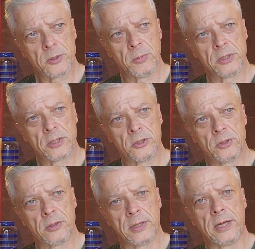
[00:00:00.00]
means it
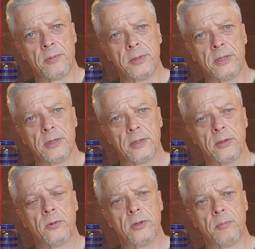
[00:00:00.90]

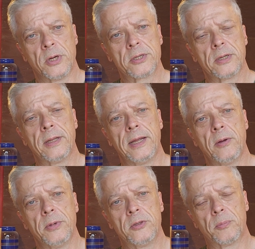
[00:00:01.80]
must allow
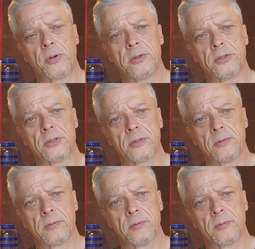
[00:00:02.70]
me to purchase